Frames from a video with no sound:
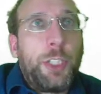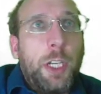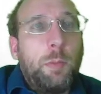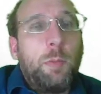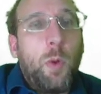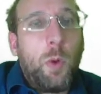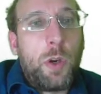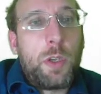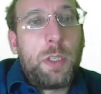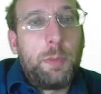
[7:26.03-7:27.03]
more
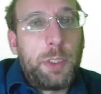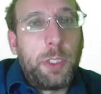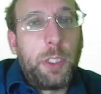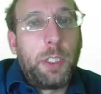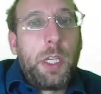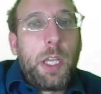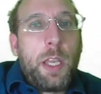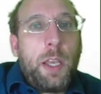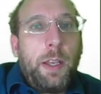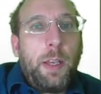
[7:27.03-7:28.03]
similar
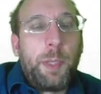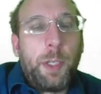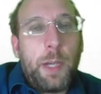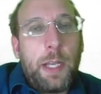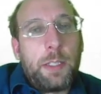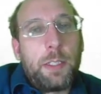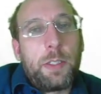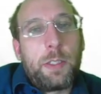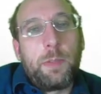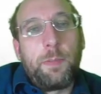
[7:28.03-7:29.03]
amino acids.